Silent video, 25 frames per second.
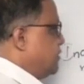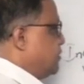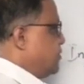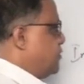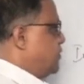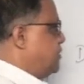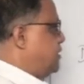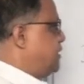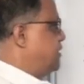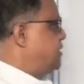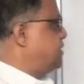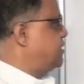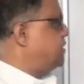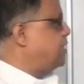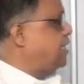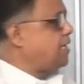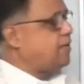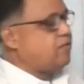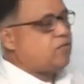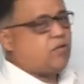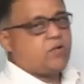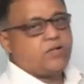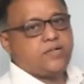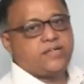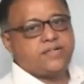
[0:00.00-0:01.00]
So this is the
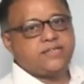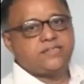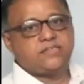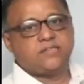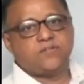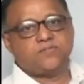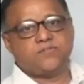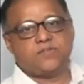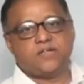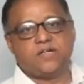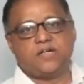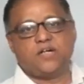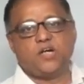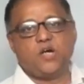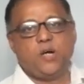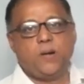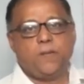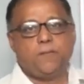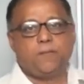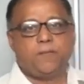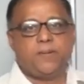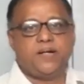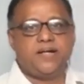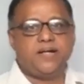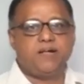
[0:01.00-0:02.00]
advantage of the
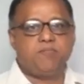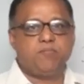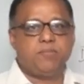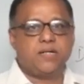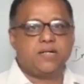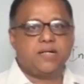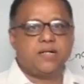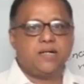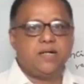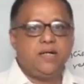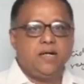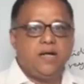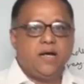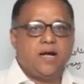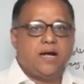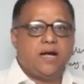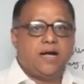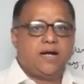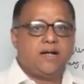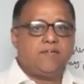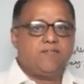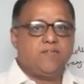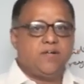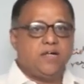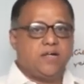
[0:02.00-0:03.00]
plane mirror,
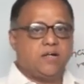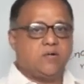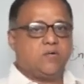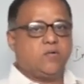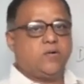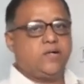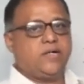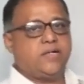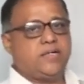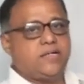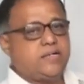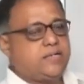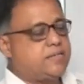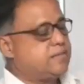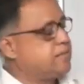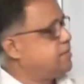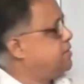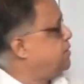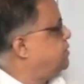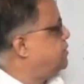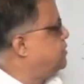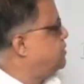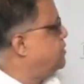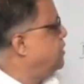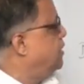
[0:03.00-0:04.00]
and we are going to
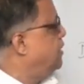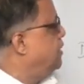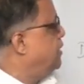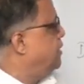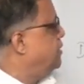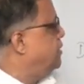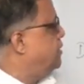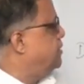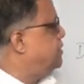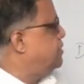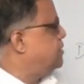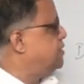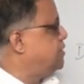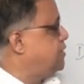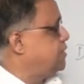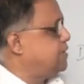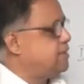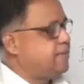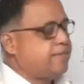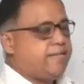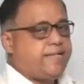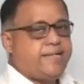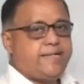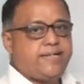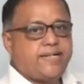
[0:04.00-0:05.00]
discuss, this is the
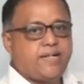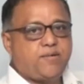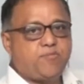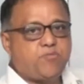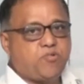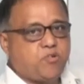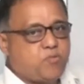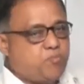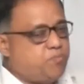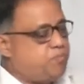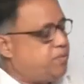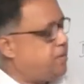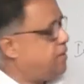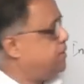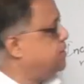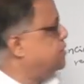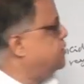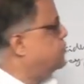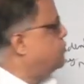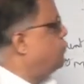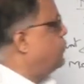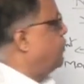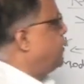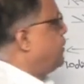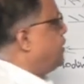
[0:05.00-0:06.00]
three types of
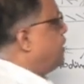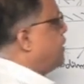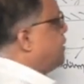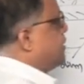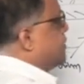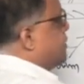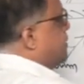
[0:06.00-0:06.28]
mirrors going to